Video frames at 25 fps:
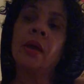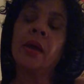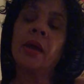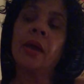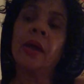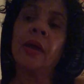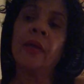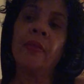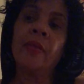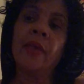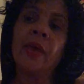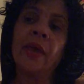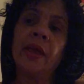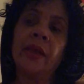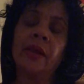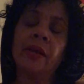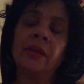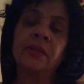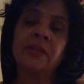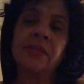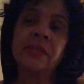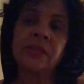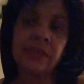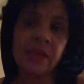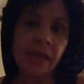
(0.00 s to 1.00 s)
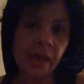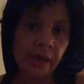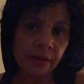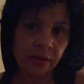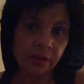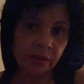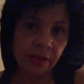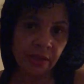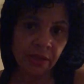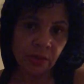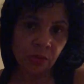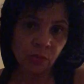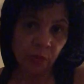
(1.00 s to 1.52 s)
And then on
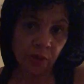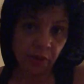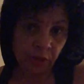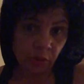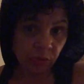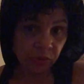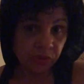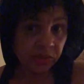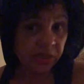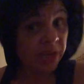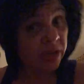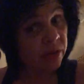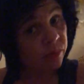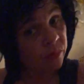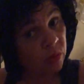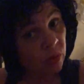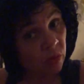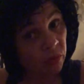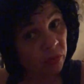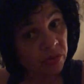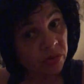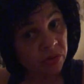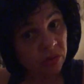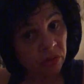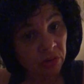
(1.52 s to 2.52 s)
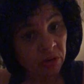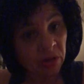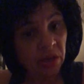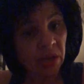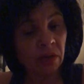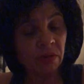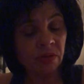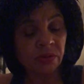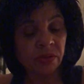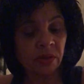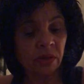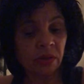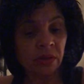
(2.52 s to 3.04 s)
Saturdays when he'll take me over to her
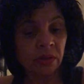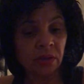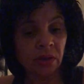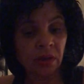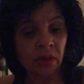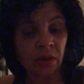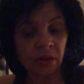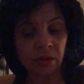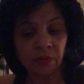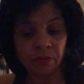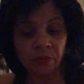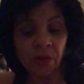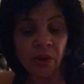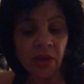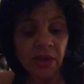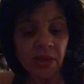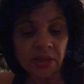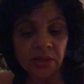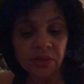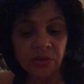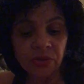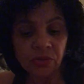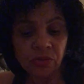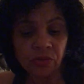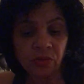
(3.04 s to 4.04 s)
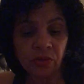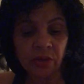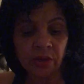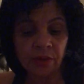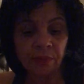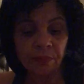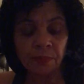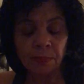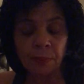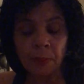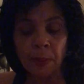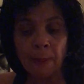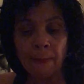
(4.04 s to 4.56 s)
house on Franklin Street,
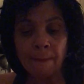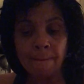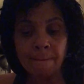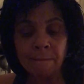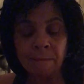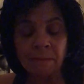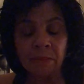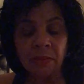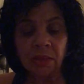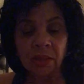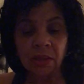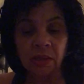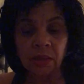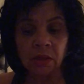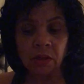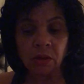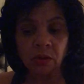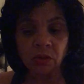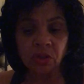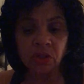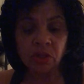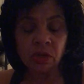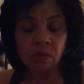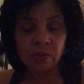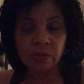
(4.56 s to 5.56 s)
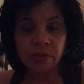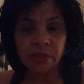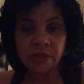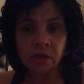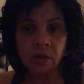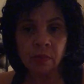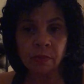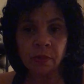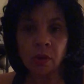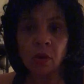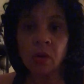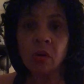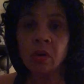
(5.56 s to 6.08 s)
you know, she would tell
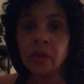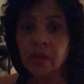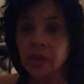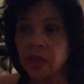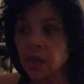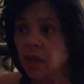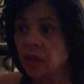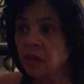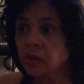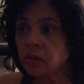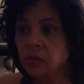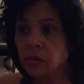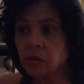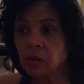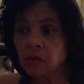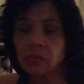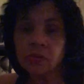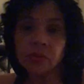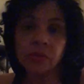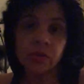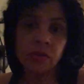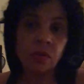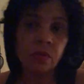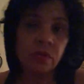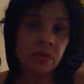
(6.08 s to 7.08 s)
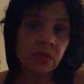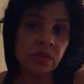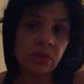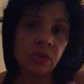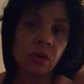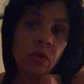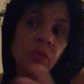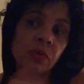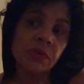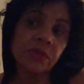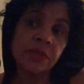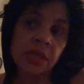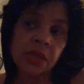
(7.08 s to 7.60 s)
me, oh yeah, you know, so-and-so
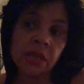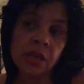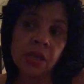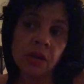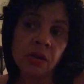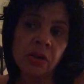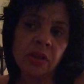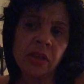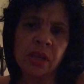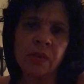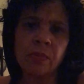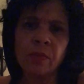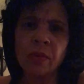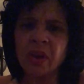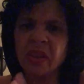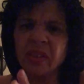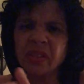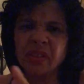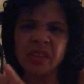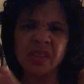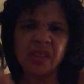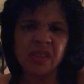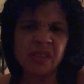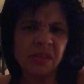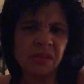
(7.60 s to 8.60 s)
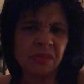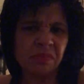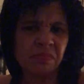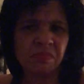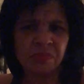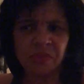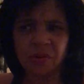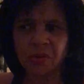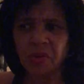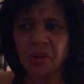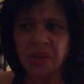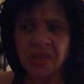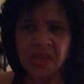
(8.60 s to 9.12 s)
was here. He bought this
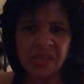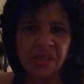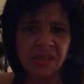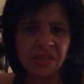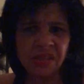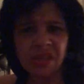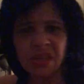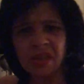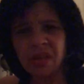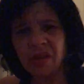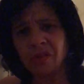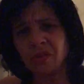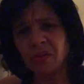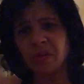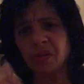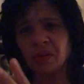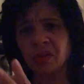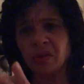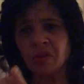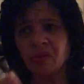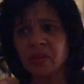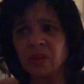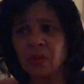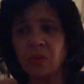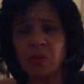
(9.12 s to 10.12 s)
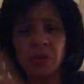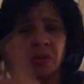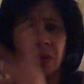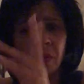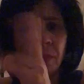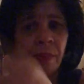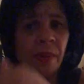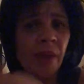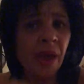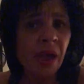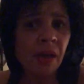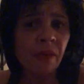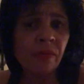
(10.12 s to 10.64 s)
crazy girl that was in the
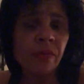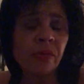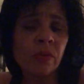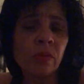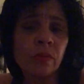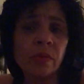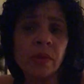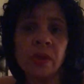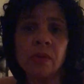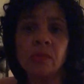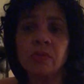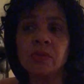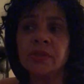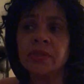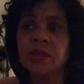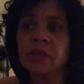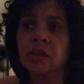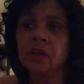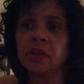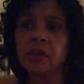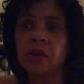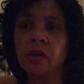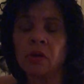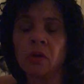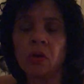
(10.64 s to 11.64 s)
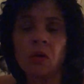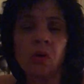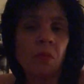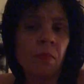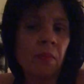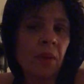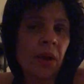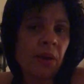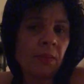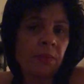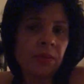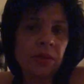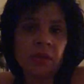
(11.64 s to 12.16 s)
bathroom. He was telling her, oh,
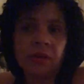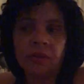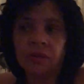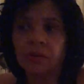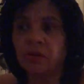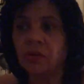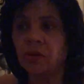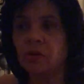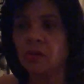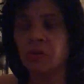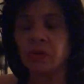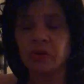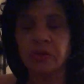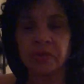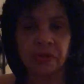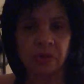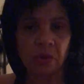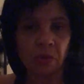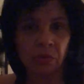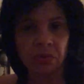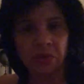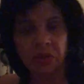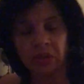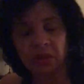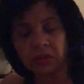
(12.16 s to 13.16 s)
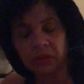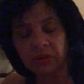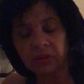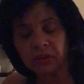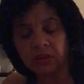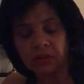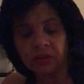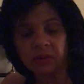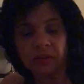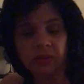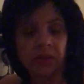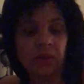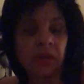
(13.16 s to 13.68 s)
mommy, you know, you look so
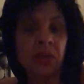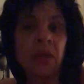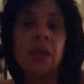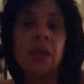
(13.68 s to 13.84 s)
good.